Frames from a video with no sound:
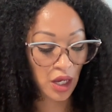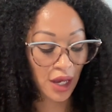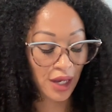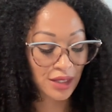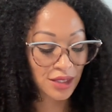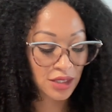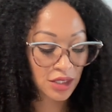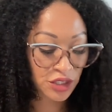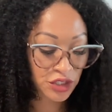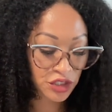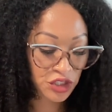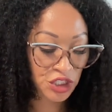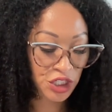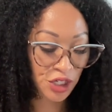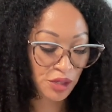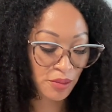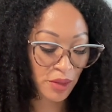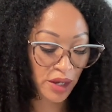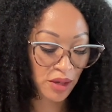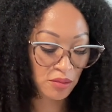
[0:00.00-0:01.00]
I didn't
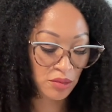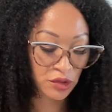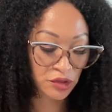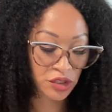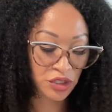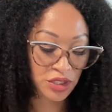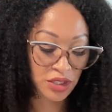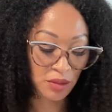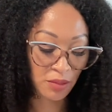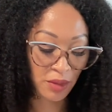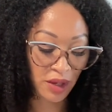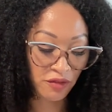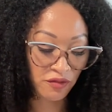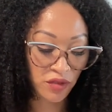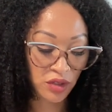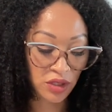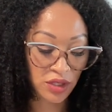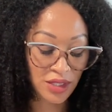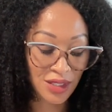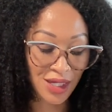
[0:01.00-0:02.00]
share my emotions and my
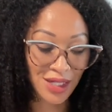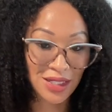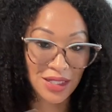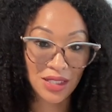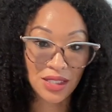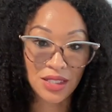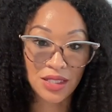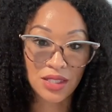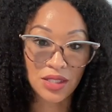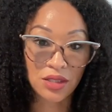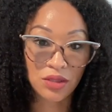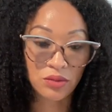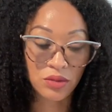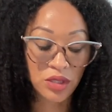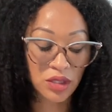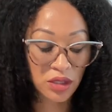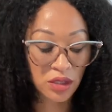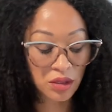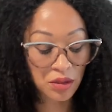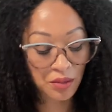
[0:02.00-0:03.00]
feelings. I didn't deal with
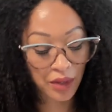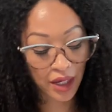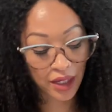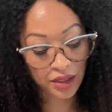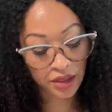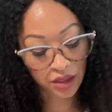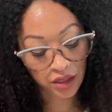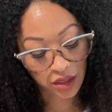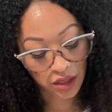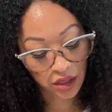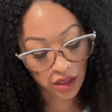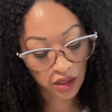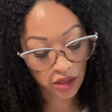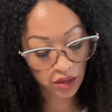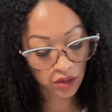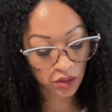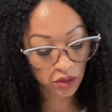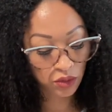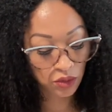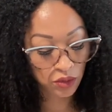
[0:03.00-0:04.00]
them. I didn't
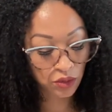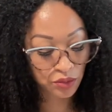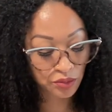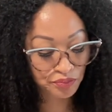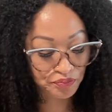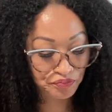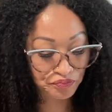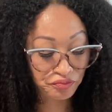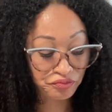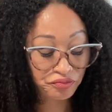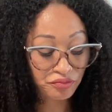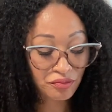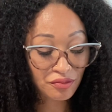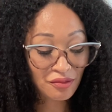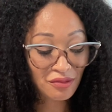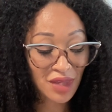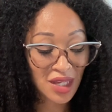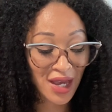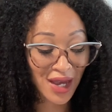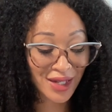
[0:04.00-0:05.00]
heal.
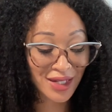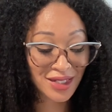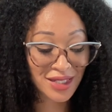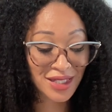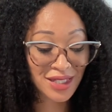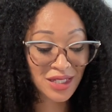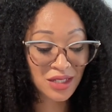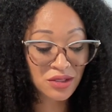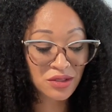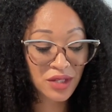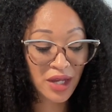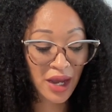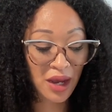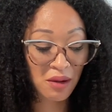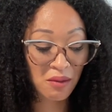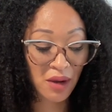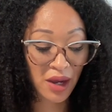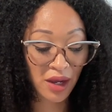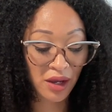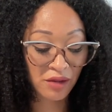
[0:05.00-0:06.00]
I concealed
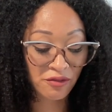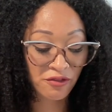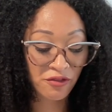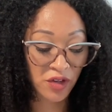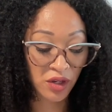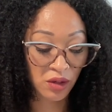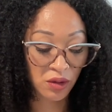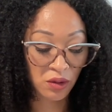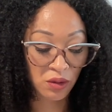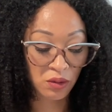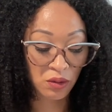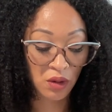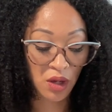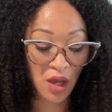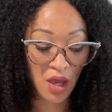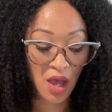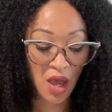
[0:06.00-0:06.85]
how I felt.